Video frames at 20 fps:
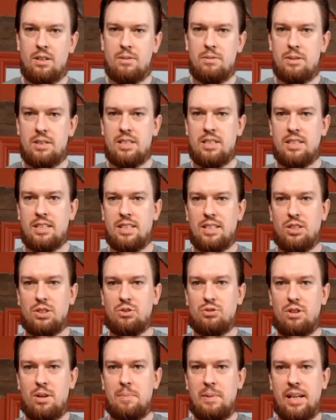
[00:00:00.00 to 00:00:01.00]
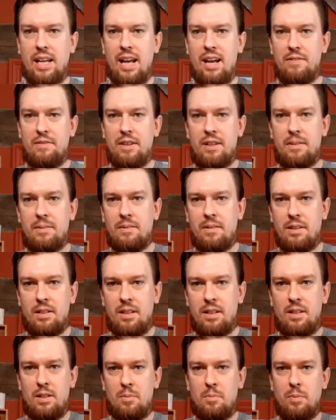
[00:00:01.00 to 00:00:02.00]
which is extremely heavy,
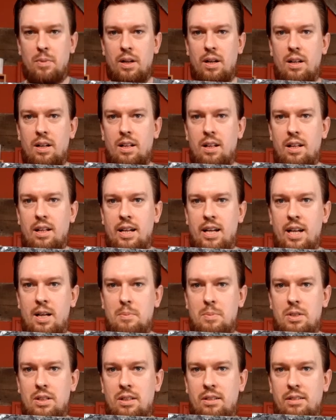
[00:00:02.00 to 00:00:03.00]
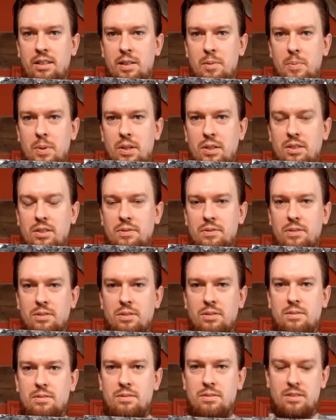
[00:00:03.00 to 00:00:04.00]
but absolutely
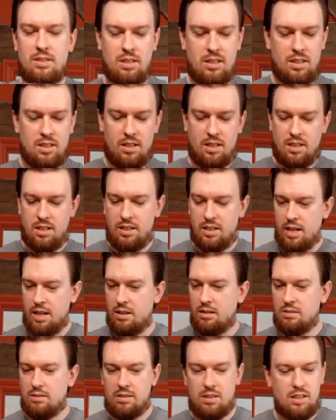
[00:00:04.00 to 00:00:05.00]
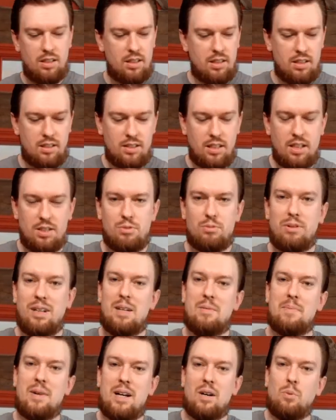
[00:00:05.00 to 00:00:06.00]
beautiful. Now, it doesn't
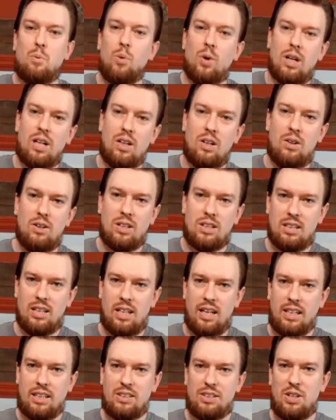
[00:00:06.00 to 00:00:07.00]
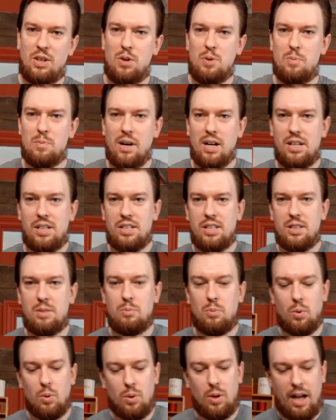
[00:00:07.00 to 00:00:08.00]
really matter what it looks like too much. It's
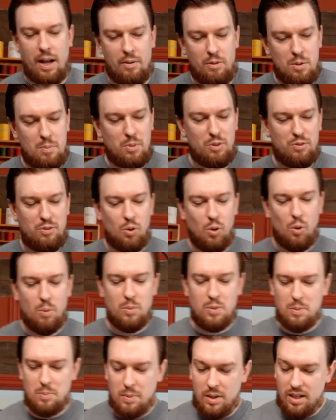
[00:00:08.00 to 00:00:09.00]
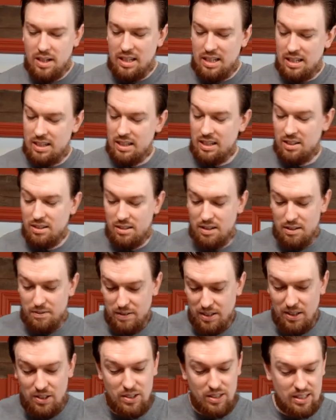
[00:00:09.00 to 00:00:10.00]
more how it performs. But, you know,
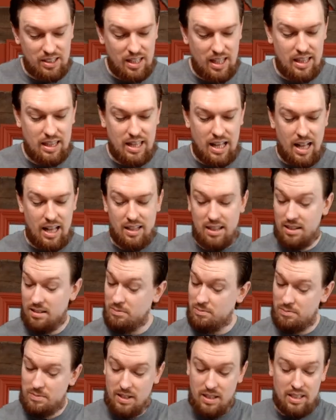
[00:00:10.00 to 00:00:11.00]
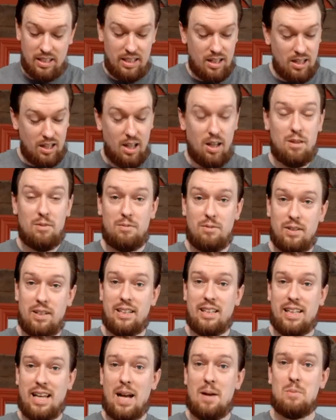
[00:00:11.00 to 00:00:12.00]
if it looks like that, then hopefully
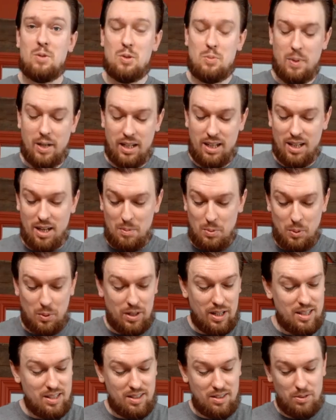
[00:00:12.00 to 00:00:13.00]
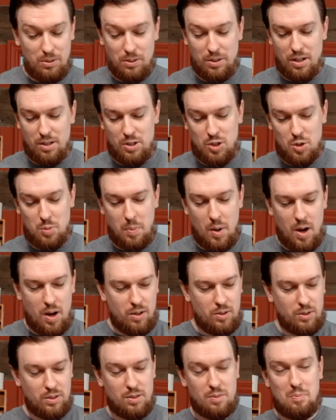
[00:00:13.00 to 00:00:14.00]
the camera's picking up all that, all those
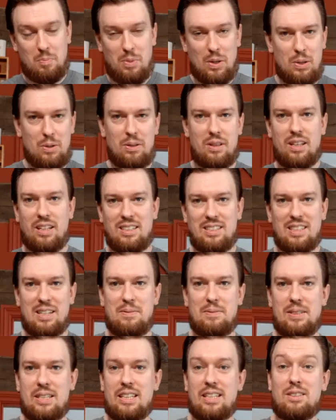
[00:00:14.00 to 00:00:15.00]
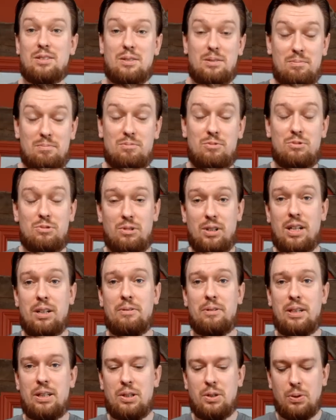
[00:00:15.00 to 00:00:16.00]
sparkles and blue things and everything is really,
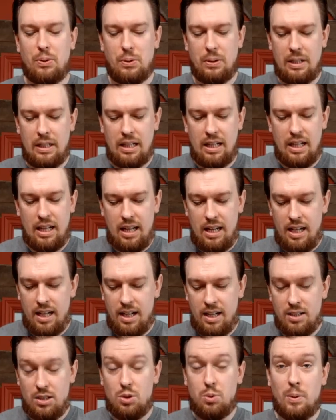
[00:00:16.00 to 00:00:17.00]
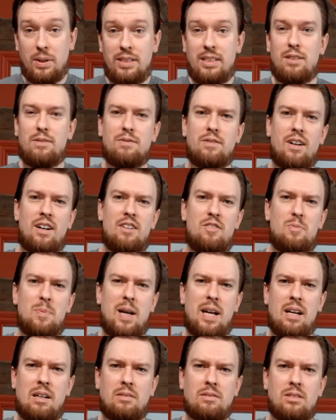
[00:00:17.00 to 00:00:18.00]
really cool. Uh, 25
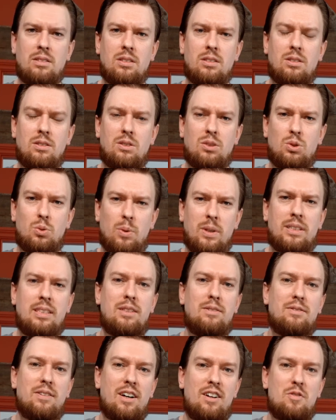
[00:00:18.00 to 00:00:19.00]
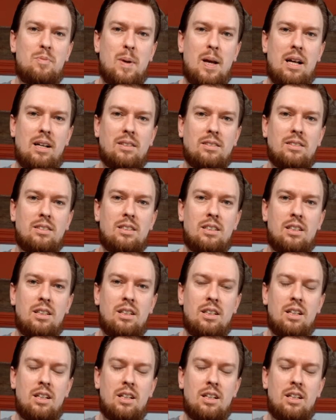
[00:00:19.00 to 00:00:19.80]
pounds, 25 pounds,